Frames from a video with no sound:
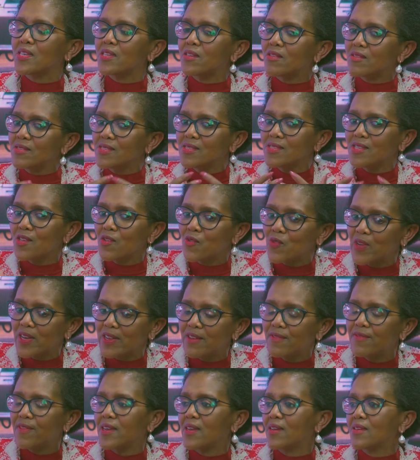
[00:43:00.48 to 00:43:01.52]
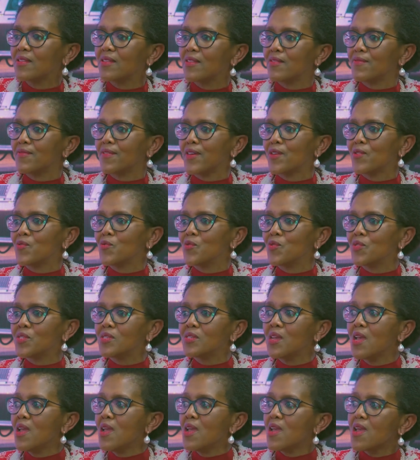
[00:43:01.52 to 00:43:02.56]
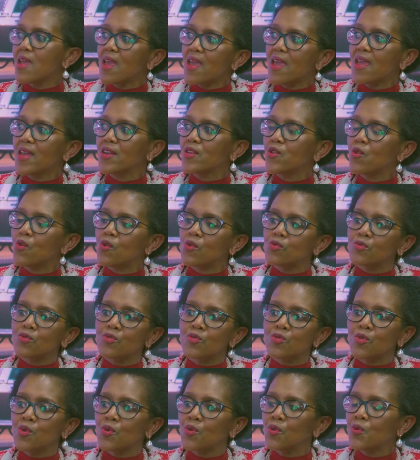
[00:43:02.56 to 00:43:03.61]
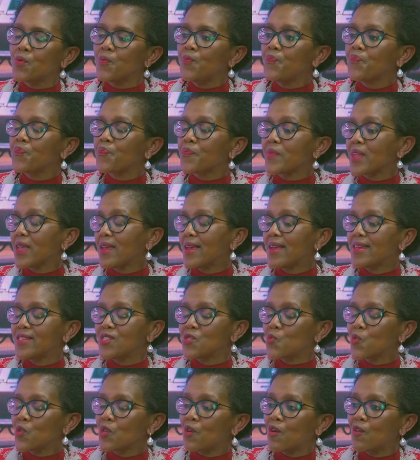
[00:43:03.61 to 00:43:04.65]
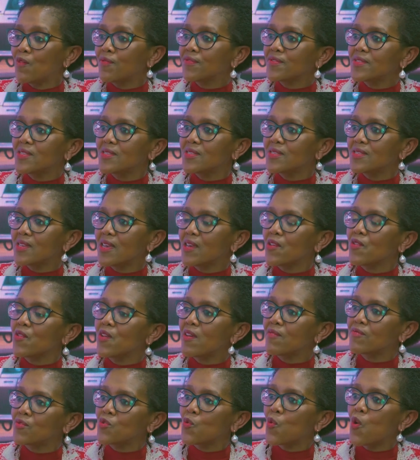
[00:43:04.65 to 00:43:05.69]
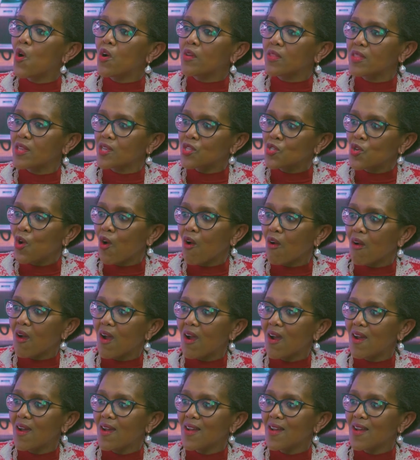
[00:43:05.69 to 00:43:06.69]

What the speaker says: they don't see you living the values. And also, as we often say, you have to walk the talk.